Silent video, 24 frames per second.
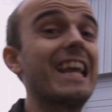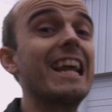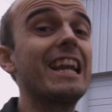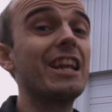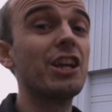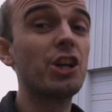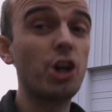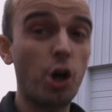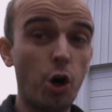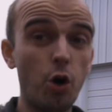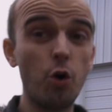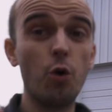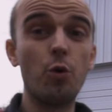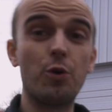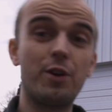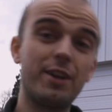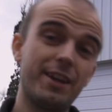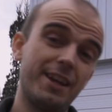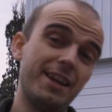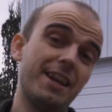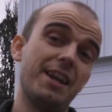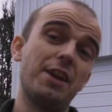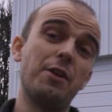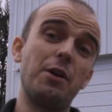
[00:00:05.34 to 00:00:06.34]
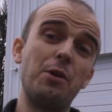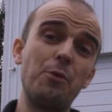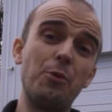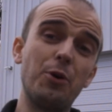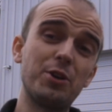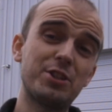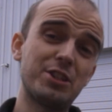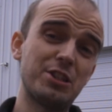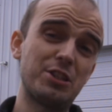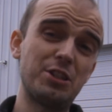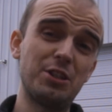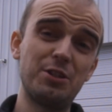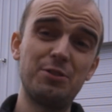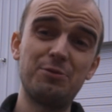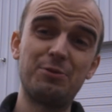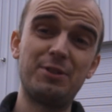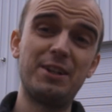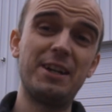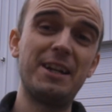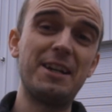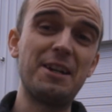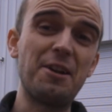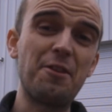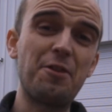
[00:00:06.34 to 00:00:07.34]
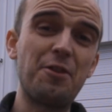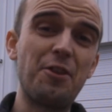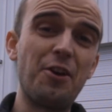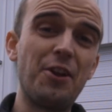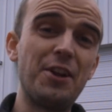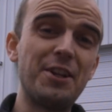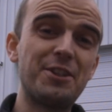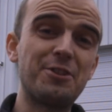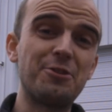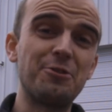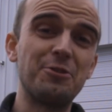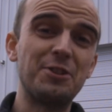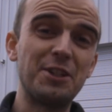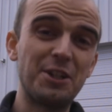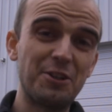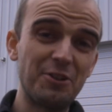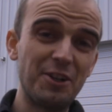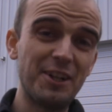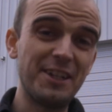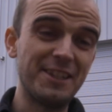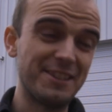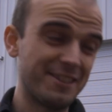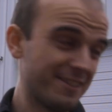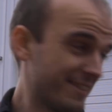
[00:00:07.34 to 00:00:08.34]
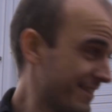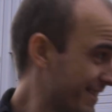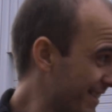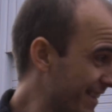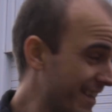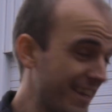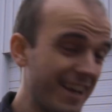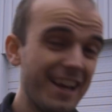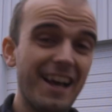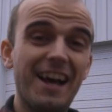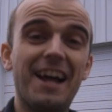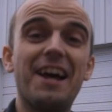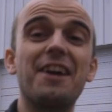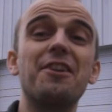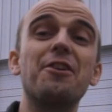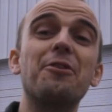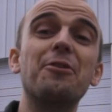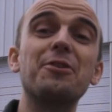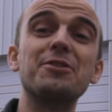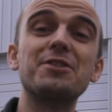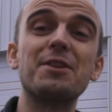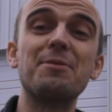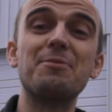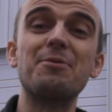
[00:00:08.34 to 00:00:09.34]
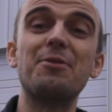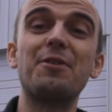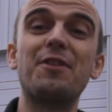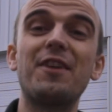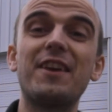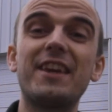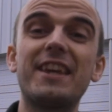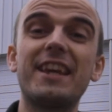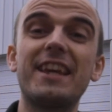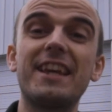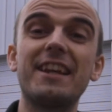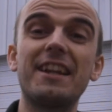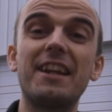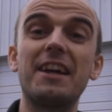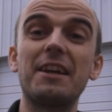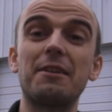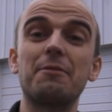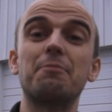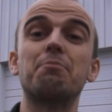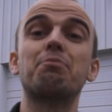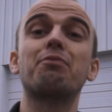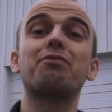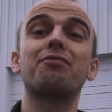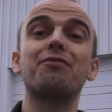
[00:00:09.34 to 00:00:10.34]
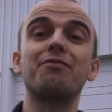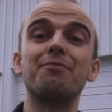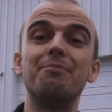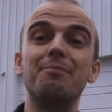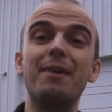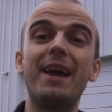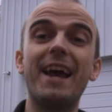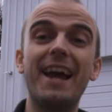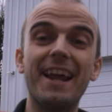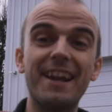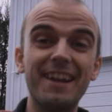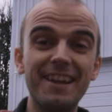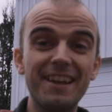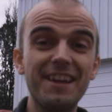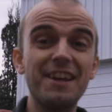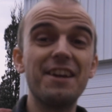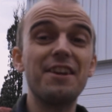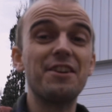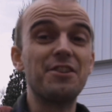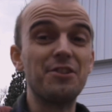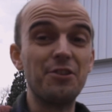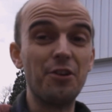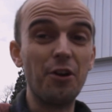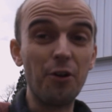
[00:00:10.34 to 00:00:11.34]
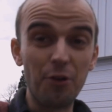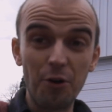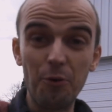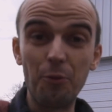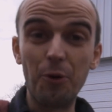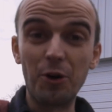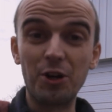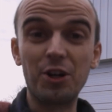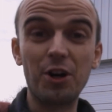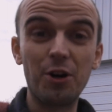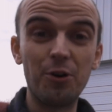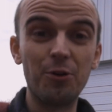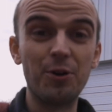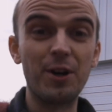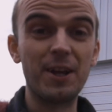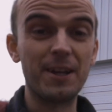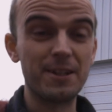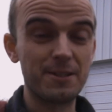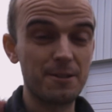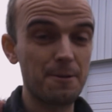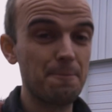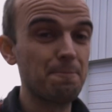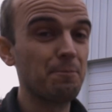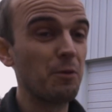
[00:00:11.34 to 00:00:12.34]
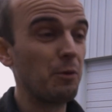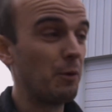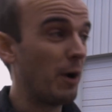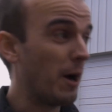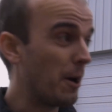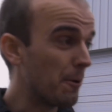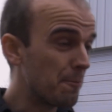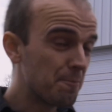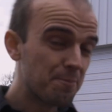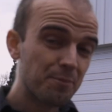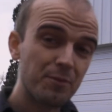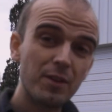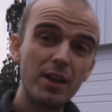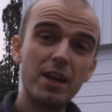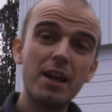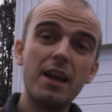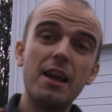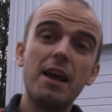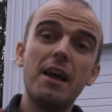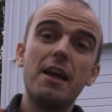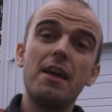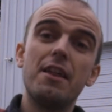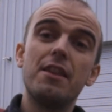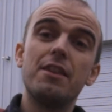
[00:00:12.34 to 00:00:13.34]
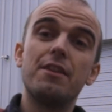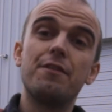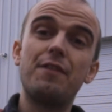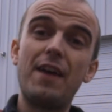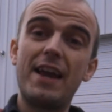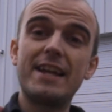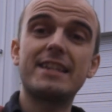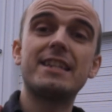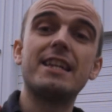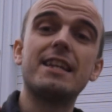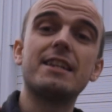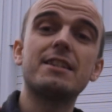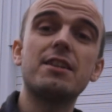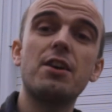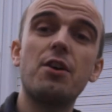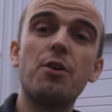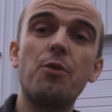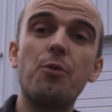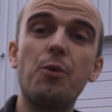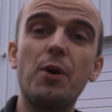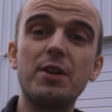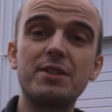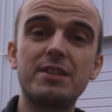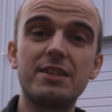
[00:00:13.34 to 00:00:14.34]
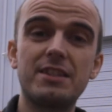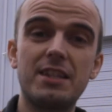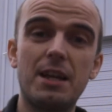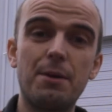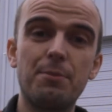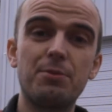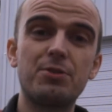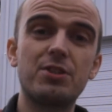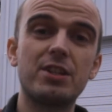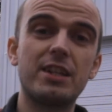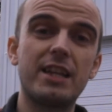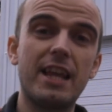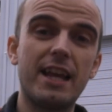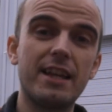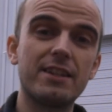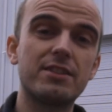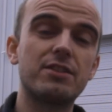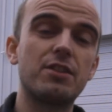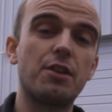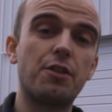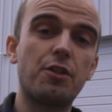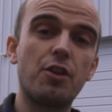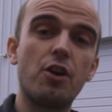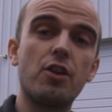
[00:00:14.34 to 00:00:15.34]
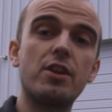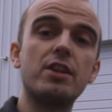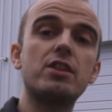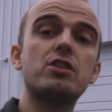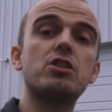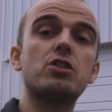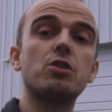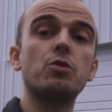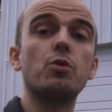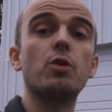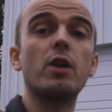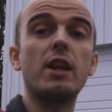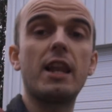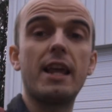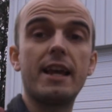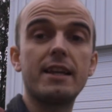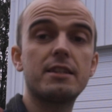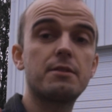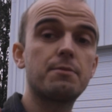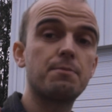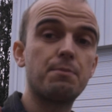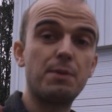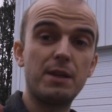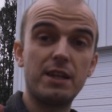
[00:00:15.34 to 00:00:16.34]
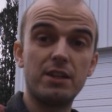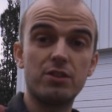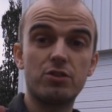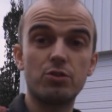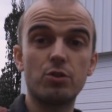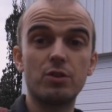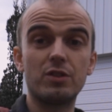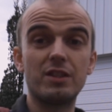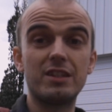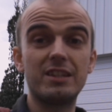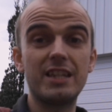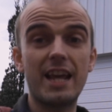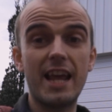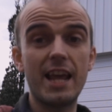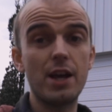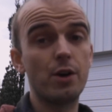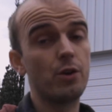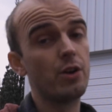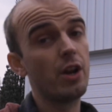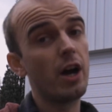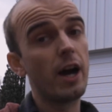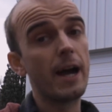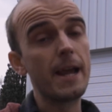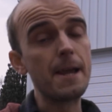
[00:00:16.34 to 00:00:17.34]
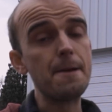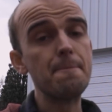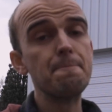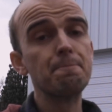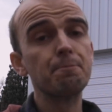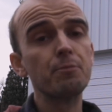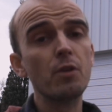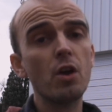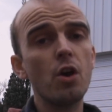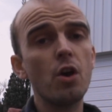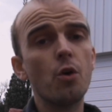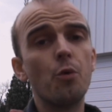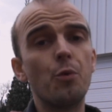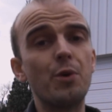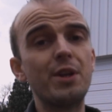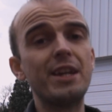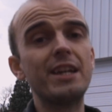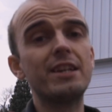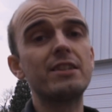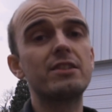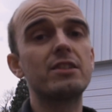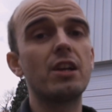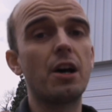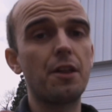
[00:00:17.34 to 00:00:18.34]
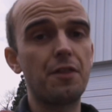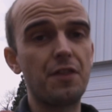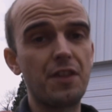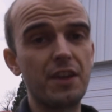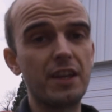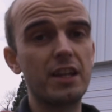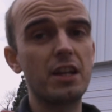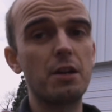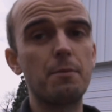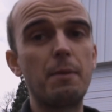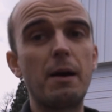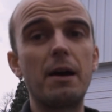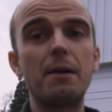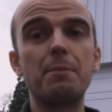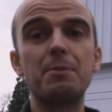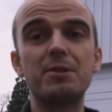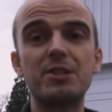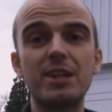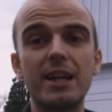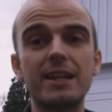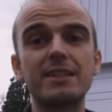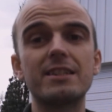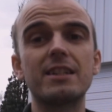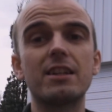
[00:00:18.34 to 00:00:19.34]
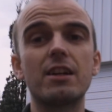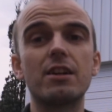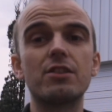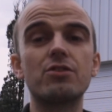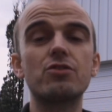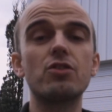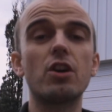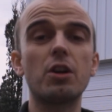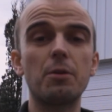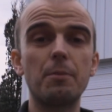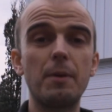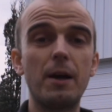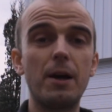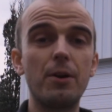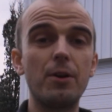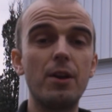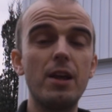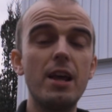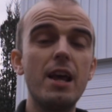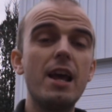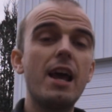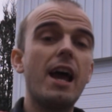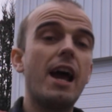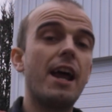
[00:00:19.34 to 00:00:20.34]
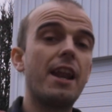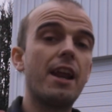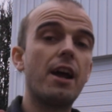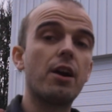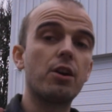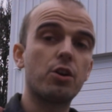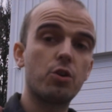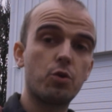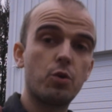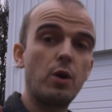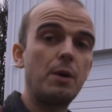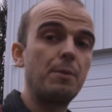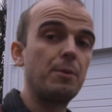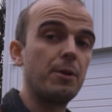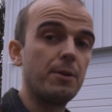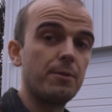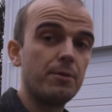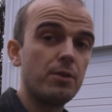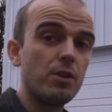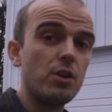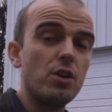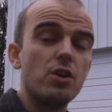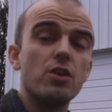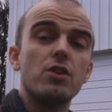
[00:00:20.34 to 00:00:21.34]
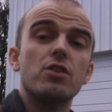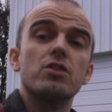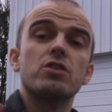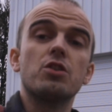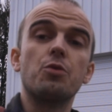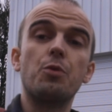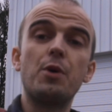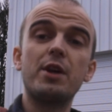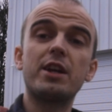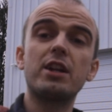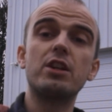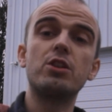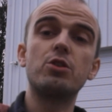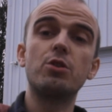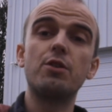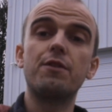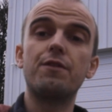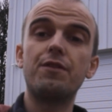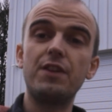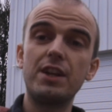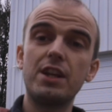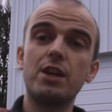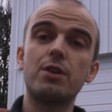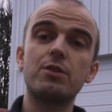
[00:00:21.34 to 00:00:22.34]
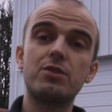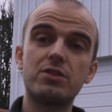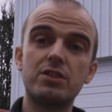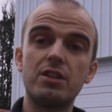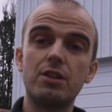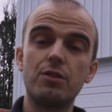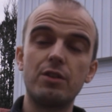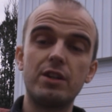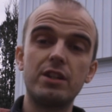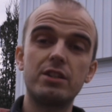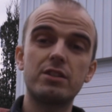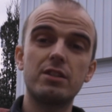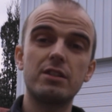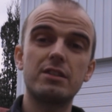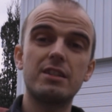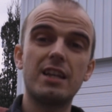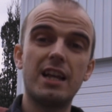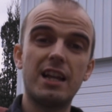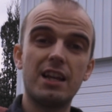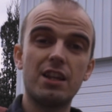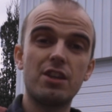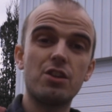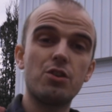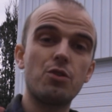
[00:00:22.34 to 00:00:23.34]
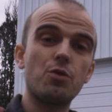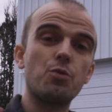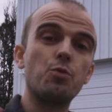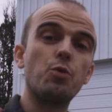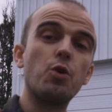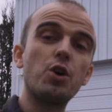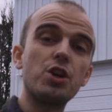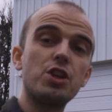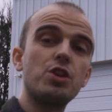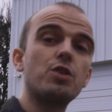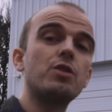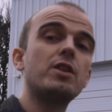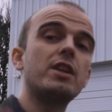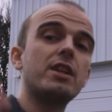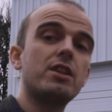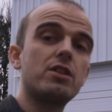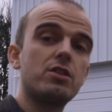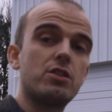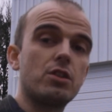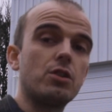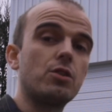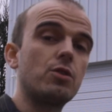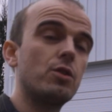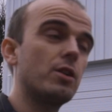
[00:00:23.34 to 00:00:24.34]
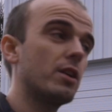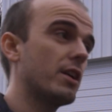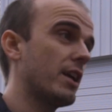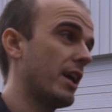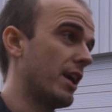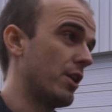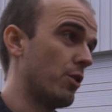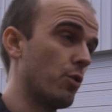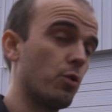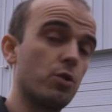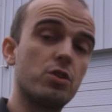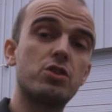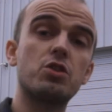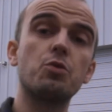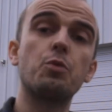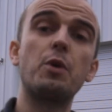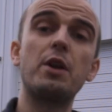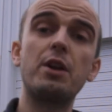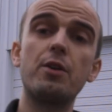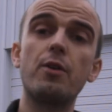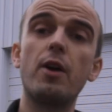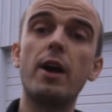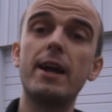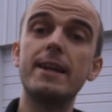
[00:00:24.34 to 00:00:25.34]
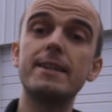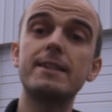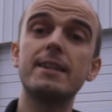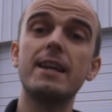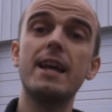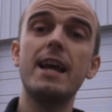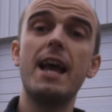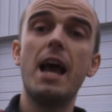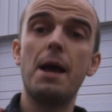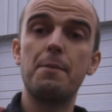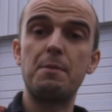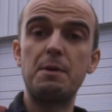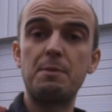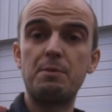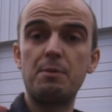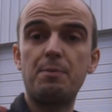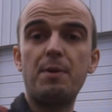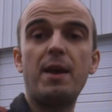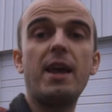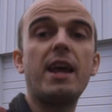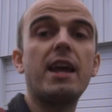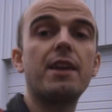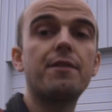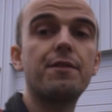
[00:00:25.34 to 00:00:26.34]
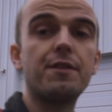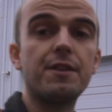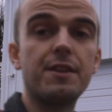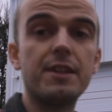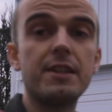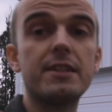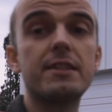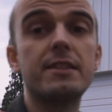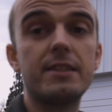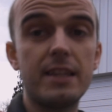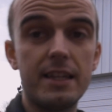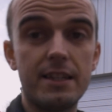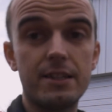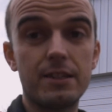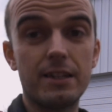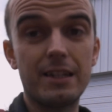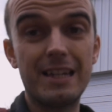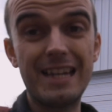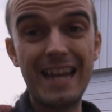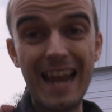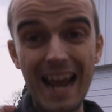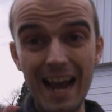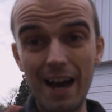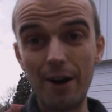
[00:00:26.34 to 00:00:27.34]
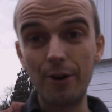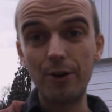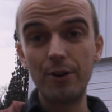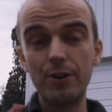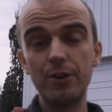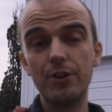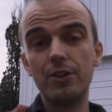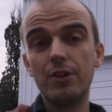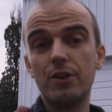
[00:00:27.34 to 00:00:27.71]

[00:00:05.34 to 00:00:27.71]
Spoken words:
getting cold. Here in Washington, we're nearly at 32 degrees. I know what some of you are thinking, like, man, you don't know what cold is. Well, the fact is, once the temperature gets to 32 or less, be it during the day or night, we need to start thinking about protecting our truck mount and our equipment. So we're going to do a video series telling you what you need to do in order to winterize and be prepared for this season. Now,